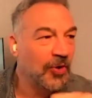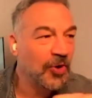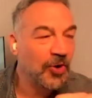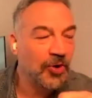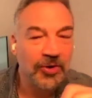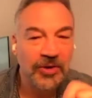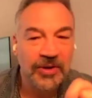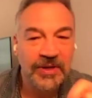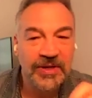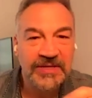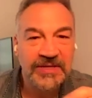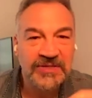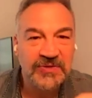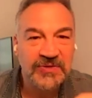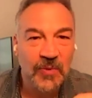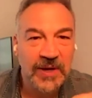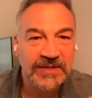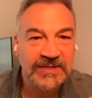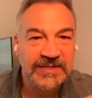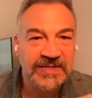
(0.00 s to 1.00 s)
earliest
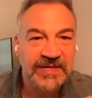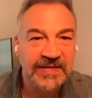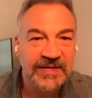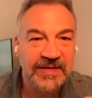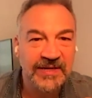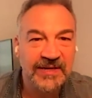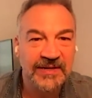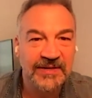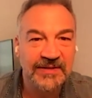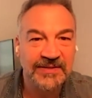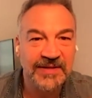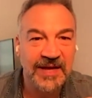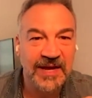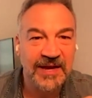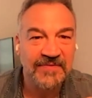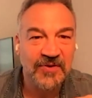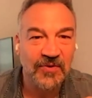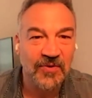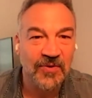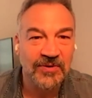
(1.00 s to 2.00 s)
ones to hear
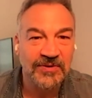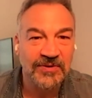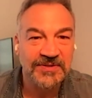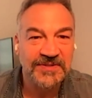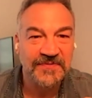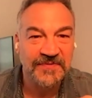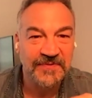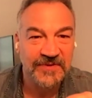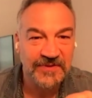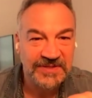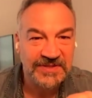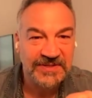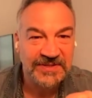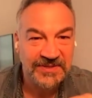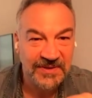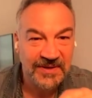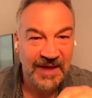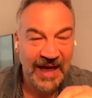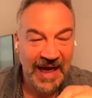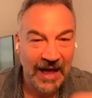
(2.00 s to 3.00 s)
Dave Grohl's
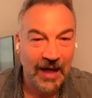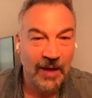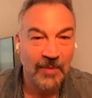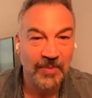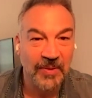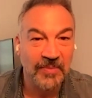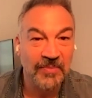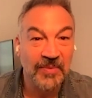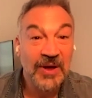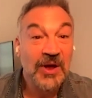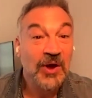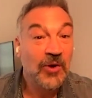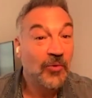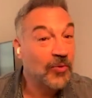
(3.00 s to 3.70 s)
first album